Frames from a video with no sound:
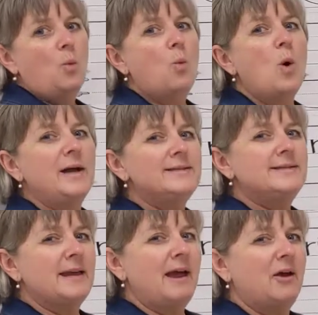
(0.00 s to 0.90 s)
One
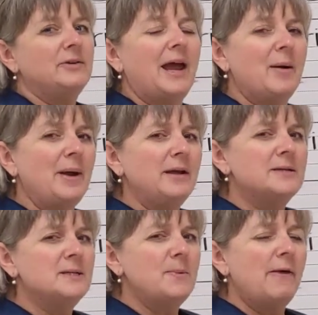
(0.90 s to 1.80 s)
sound. How am I
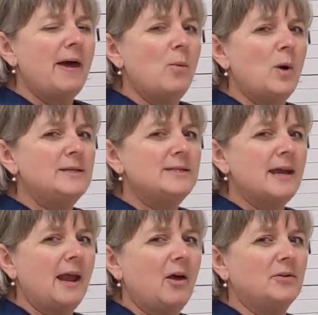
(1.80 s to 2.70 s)
going to spell that one
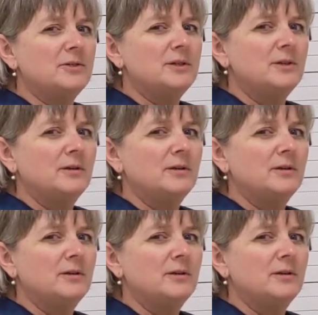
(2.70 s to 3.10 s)
sound?